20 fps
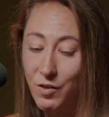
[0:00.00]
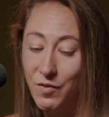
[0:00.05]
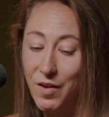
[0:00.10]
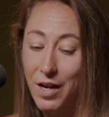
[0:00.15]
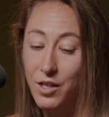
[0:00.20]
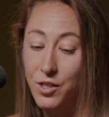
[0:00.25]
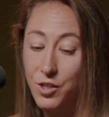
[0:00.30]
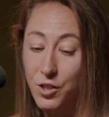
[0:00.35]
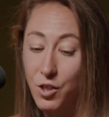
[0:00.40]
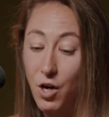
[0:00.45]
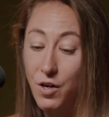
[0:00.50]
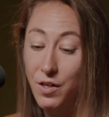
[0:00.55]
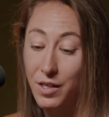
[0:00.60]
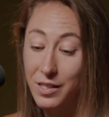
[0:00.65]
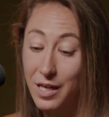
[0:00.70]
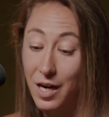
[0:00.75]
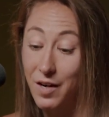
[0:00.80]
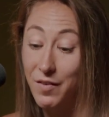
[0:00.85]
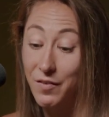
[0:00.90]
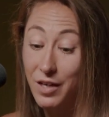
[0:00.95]
had a scar
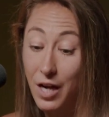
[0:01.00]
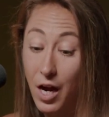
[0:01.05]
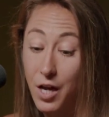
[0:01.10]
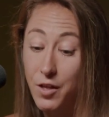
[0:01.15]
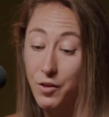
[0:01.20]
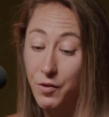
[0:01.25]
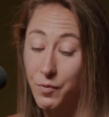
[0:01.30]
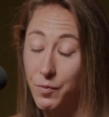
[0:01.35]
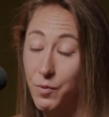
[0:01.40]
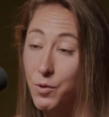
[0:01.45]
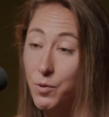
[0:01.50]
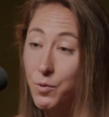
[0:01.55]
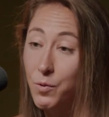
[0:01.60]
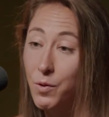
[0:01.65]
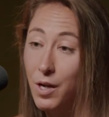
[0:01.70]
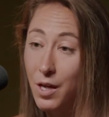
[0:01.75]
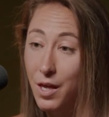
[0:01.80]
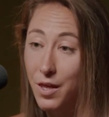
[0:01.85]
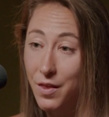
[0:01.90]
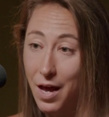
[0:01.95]
that's kind of cut through
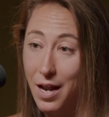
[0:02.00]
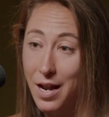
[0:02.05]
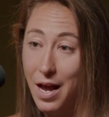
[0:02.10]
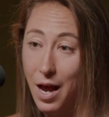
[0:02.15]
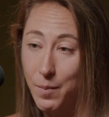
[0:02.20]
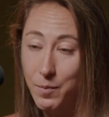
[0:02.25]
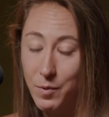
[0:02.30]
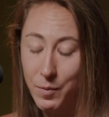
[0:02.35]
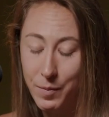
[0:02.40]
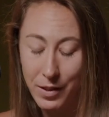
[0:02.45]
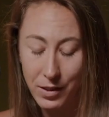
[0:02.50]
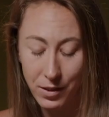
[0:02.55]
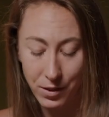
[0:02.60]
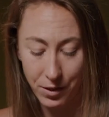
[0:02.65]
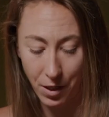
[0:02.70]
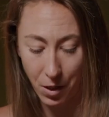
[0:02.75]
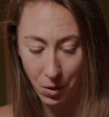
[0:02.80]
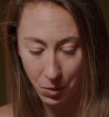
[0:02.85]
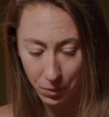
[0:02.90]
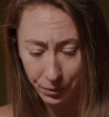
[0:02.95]
that abdomen.
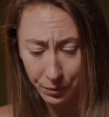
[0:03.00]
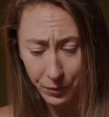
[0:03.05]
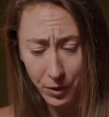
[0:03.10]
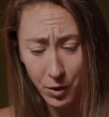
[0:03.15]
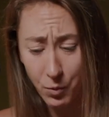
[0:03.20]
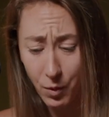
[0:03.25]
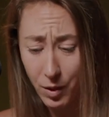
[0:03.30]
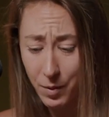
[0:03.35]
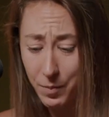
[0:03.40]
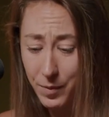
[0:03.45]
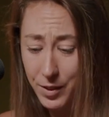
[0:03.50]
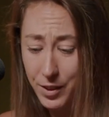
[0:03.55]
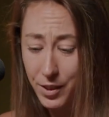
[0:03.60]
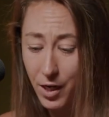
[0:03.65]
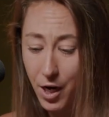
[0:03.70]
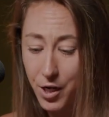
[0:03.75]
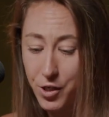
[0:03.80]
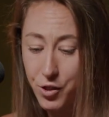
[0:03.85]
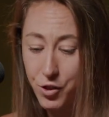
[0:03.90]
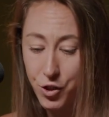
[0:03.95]
So you want to
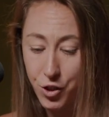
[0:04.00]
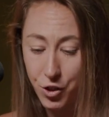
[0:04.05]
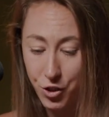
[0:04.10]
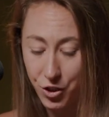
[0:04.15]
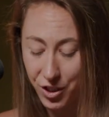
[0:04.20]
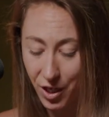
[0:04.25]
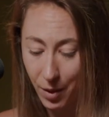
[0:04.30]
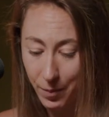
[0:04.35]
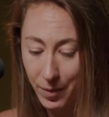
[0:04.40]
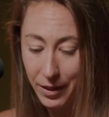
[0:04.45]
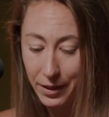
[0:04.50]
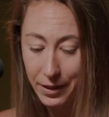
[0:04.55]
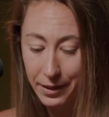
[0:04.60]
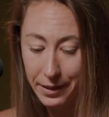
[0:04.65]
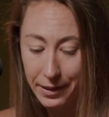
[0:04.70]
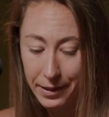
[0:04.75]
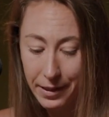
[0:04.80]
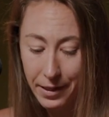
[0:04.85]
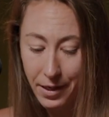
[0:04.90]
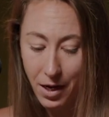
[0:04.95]
massage your stomach
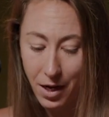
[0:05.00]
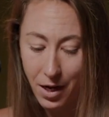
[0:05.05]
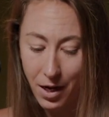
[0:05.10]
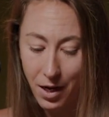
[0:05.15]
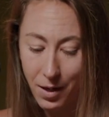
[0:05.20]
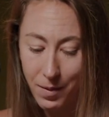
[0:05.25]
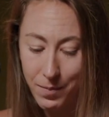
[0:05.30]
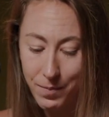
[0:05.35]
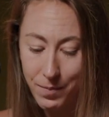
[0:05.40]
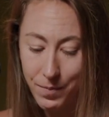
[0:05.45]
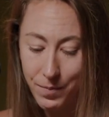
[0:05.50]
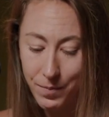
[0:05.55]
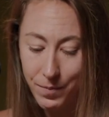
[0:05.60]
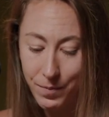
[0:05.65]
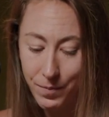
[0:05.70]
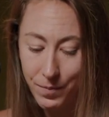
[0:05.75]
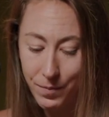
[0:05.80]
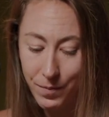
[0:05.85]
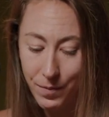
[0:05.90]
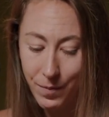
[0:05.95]
and
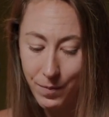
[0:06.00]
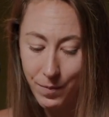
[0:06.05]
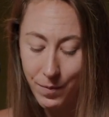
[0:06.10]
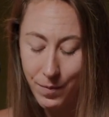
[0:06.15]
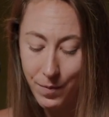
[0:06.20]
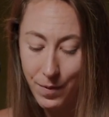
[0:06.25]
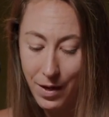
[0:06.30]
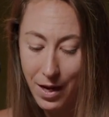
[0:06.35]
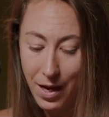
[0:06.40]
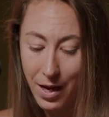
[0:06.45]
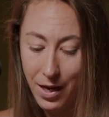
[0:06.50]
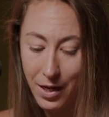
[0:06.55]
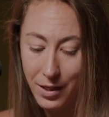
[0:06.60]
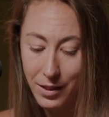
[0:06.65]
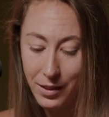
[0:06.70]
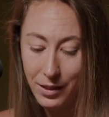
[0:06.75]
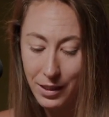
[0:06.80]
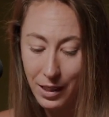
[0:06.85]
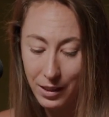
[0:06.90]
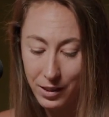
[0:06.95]

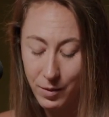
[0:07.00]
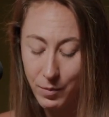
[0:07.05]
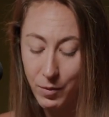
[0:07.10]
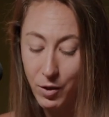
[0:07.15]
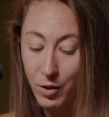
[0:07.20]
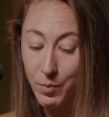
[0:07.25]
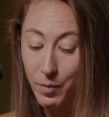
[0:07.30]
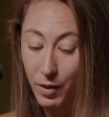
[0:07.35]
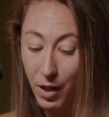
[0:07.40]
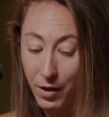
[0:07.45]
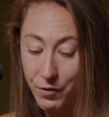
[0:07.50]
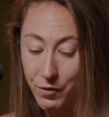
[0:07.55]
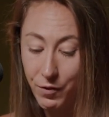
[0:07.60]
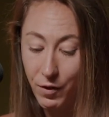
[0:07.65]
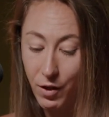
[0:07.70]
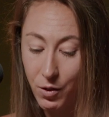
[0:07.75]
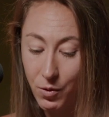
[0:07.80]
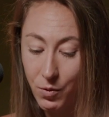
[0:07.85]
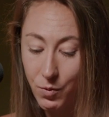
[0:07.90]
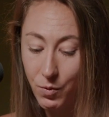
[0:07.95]
get some good blood
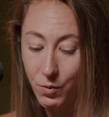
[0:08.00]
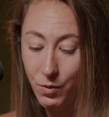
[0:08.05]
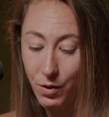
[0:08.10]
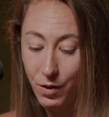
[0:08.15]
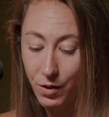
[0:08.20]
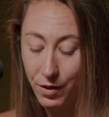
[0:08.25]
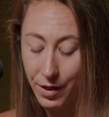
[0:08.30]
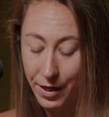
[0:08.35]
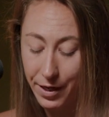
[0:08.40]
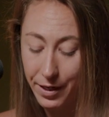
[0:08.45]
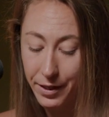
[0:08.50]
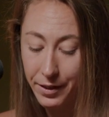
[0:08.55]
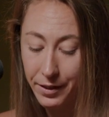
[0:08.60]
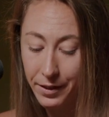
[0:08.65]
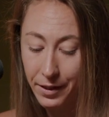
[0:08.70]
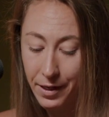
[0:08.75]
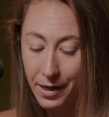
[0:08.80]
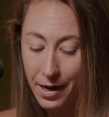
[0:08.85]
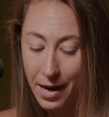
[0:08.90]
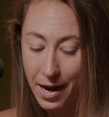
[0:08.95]
flow there.
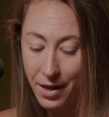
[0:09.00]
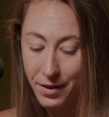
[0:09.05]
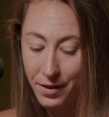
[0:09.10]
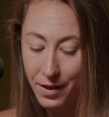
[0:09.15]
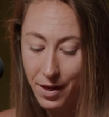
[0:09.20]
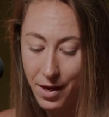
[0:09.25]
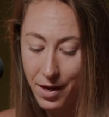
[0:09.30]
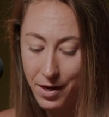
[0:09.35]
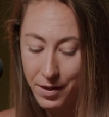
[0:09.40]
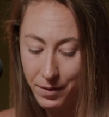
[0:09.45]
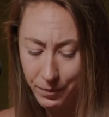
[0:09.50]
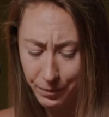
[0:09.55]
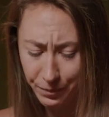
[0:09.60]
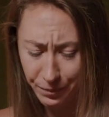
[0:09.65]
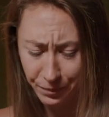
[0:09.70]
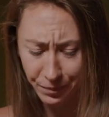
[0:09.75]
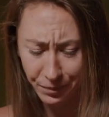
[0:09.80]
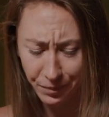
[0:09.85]
And then